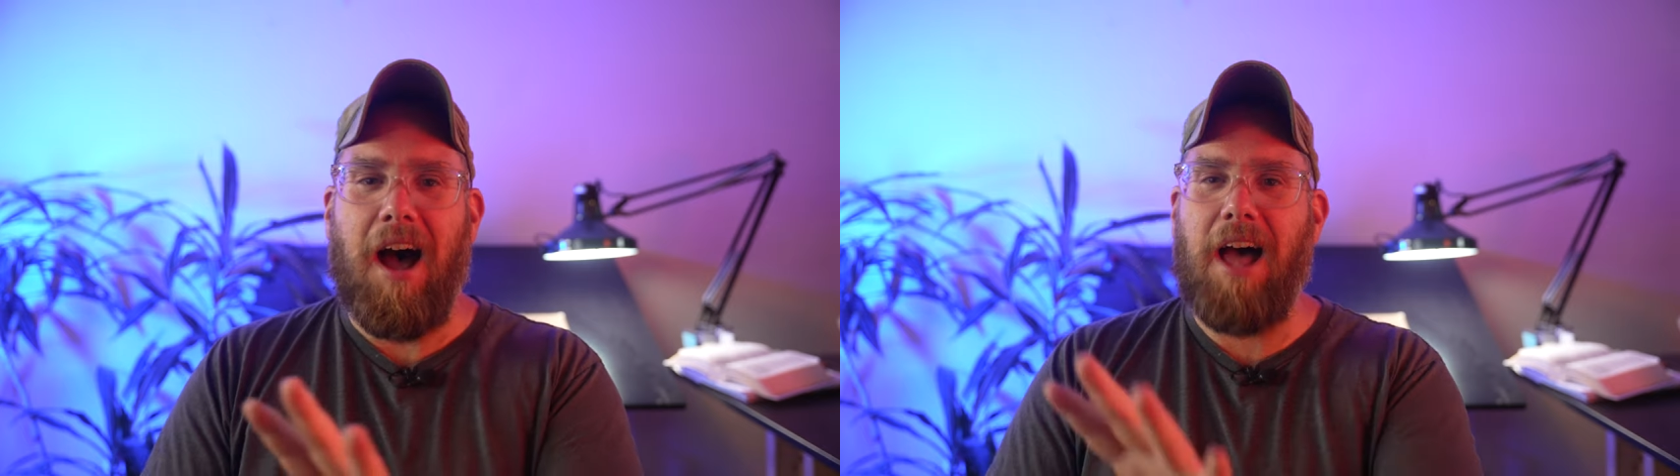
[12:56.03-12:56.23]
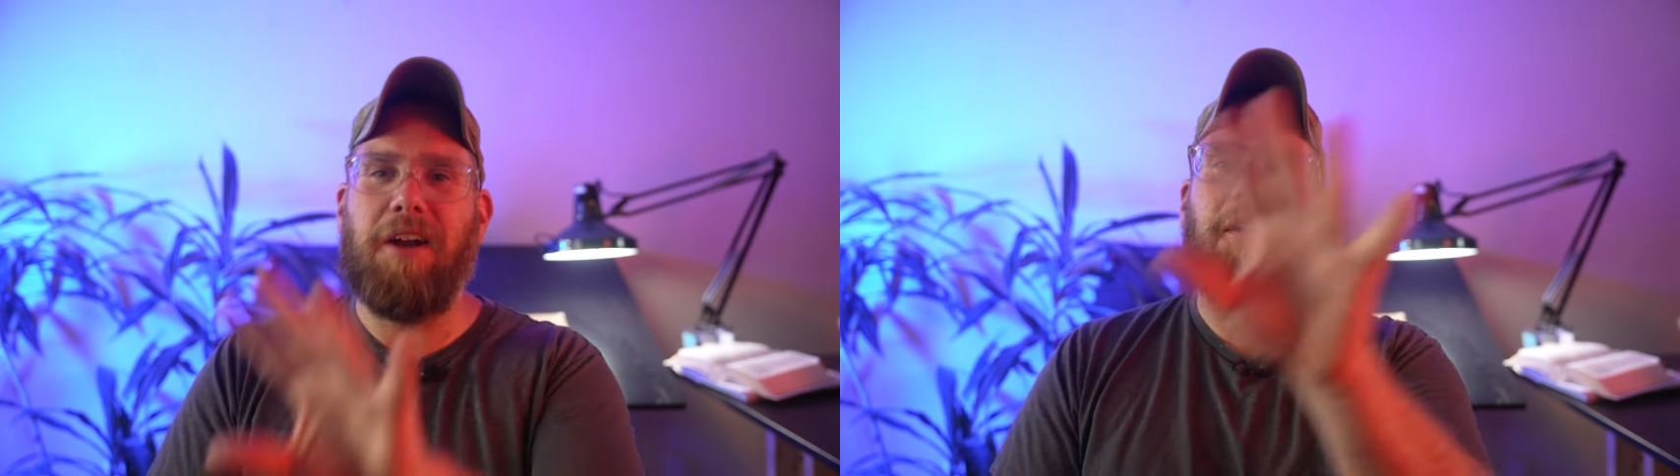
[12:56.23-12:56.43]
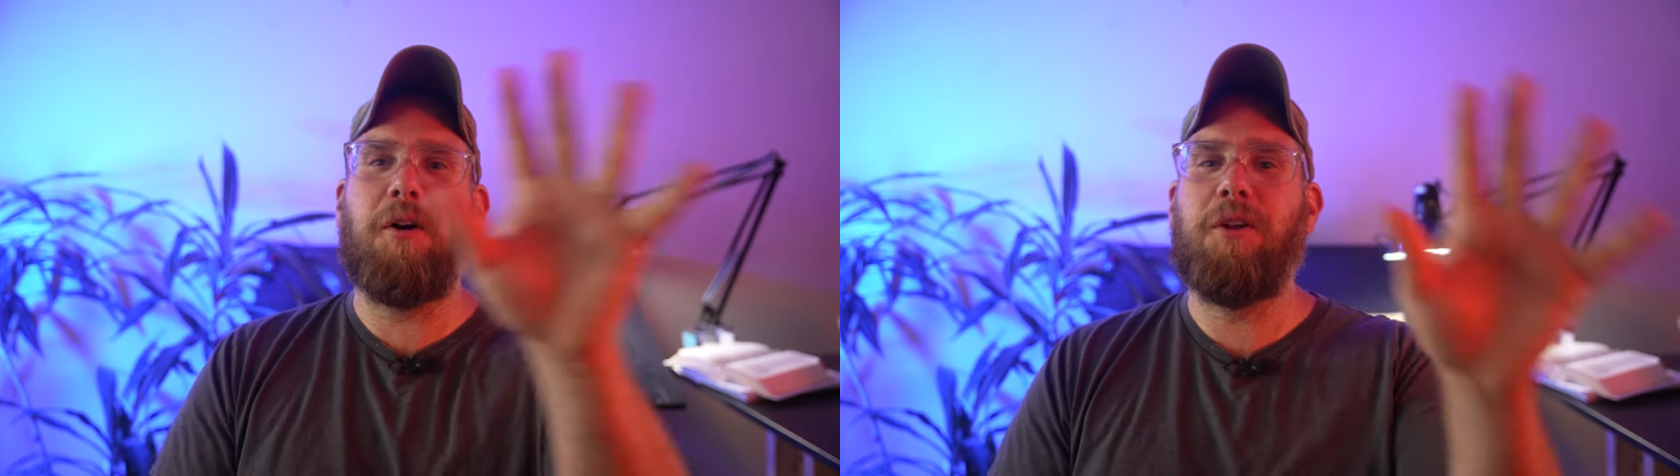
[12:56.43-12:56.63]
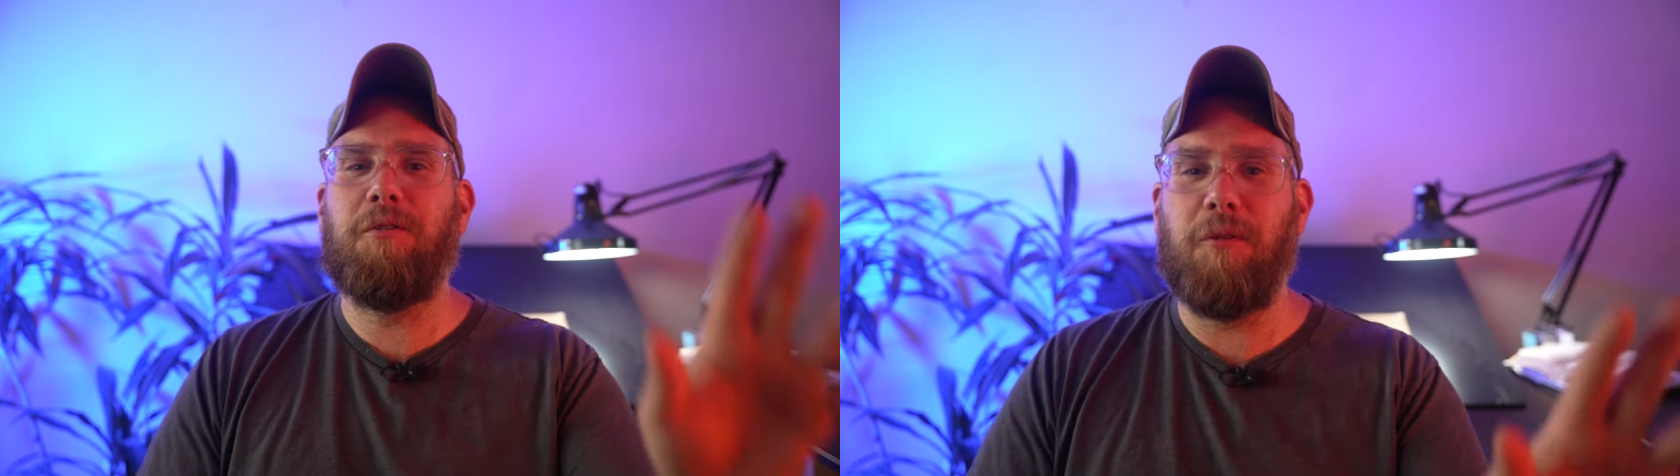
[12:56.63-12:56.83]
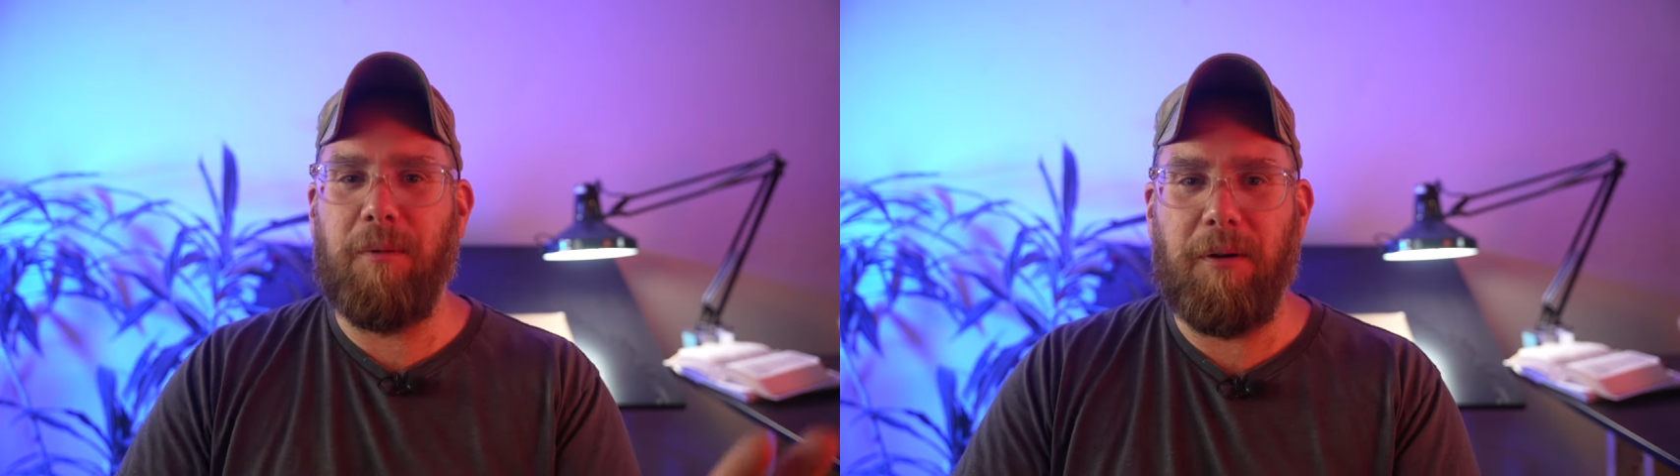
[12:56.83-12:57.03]
I don't know
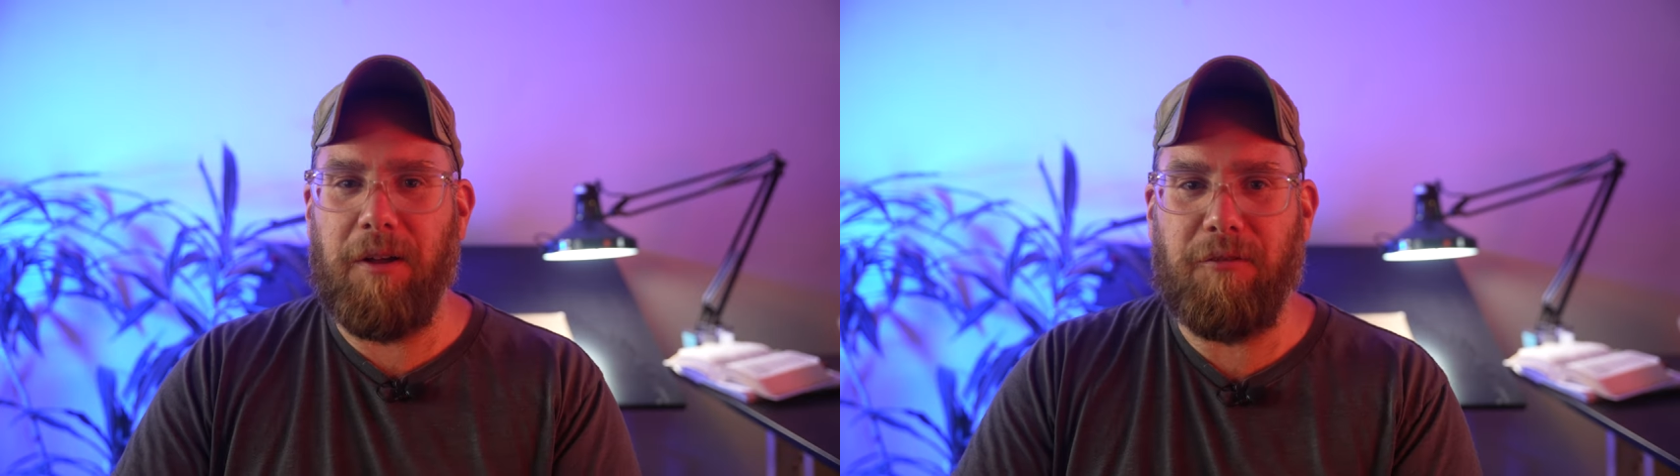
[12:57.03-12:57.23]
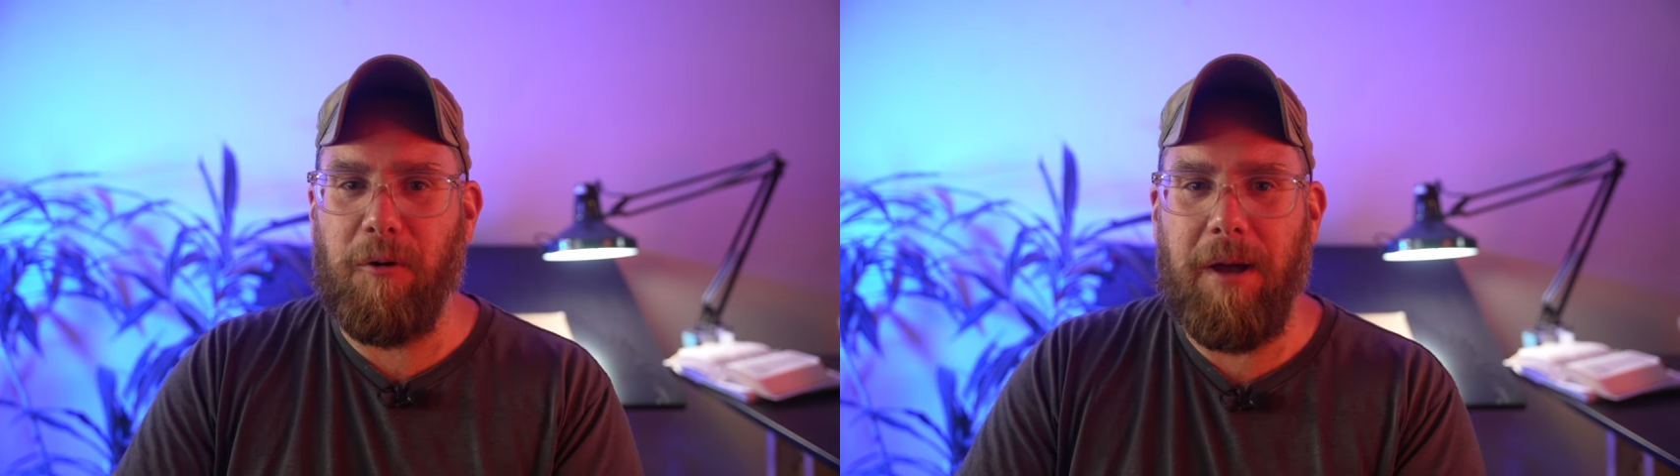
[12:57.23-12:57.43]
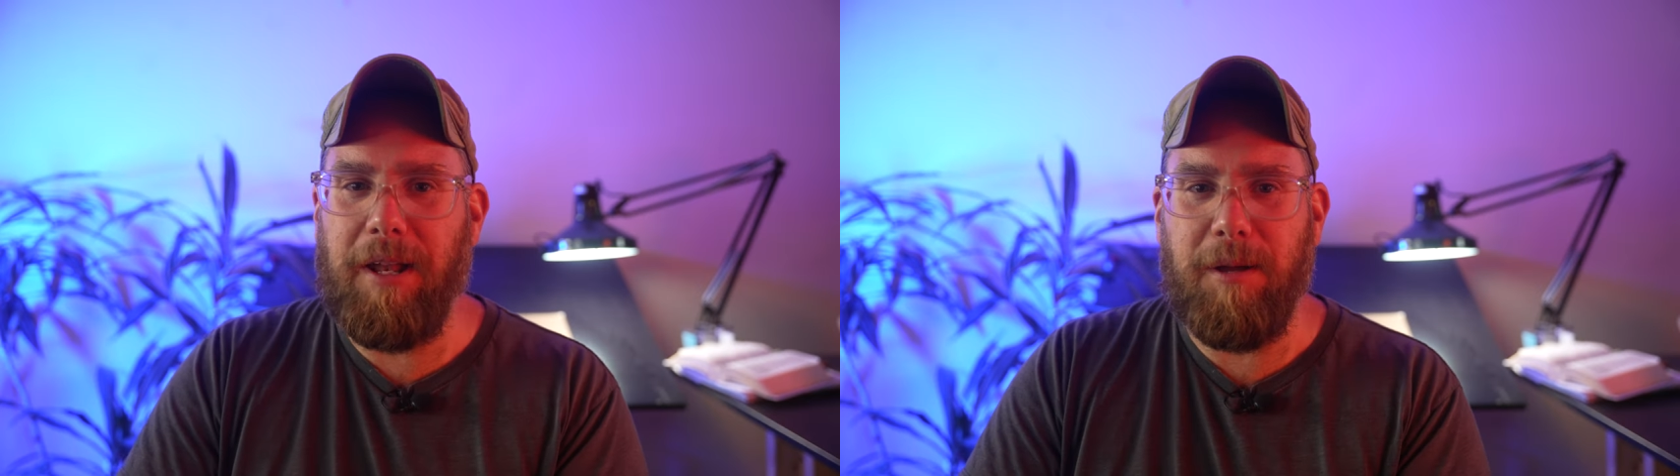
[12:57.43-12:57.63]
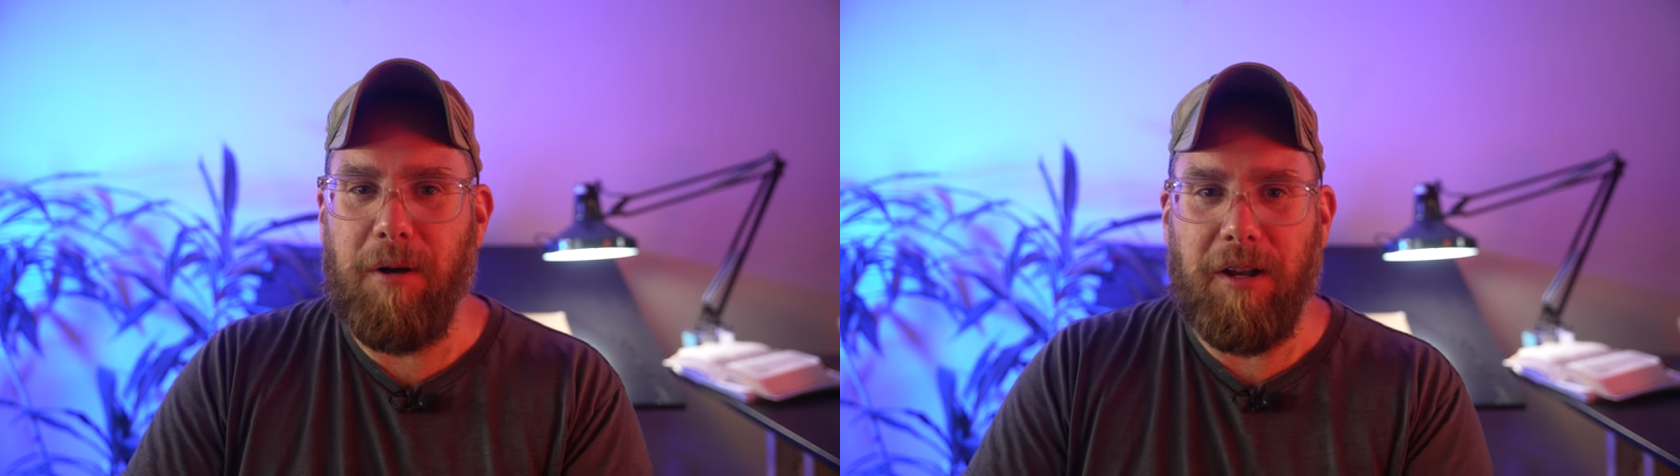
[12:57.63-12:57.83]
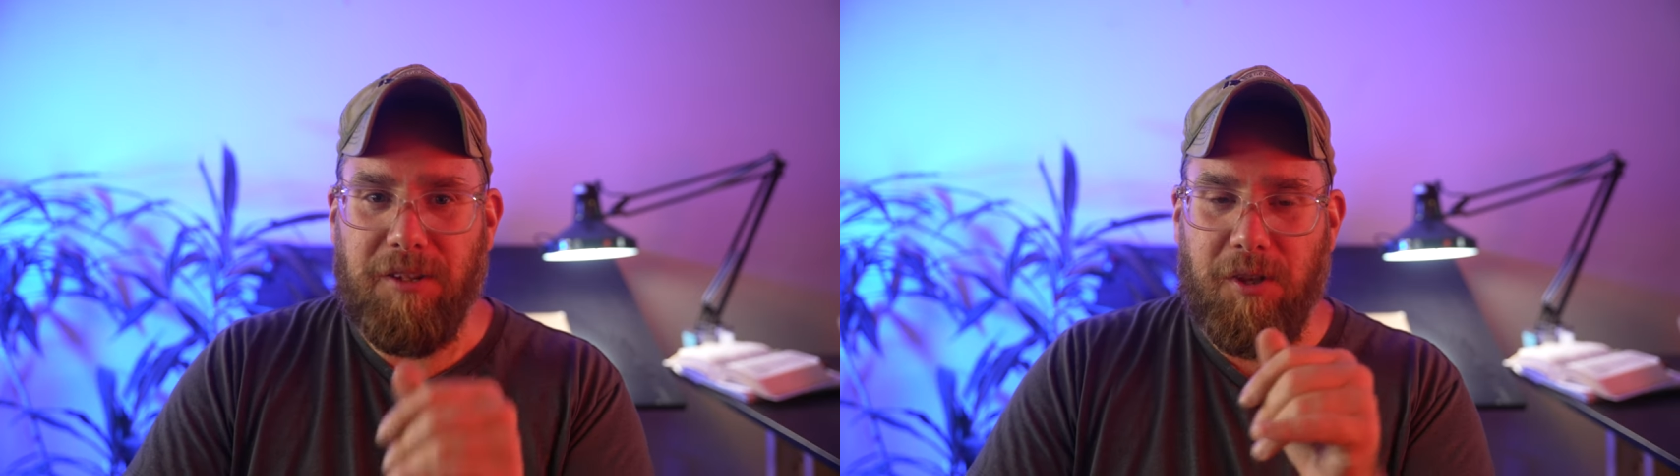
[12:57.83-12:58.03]
you from anybody,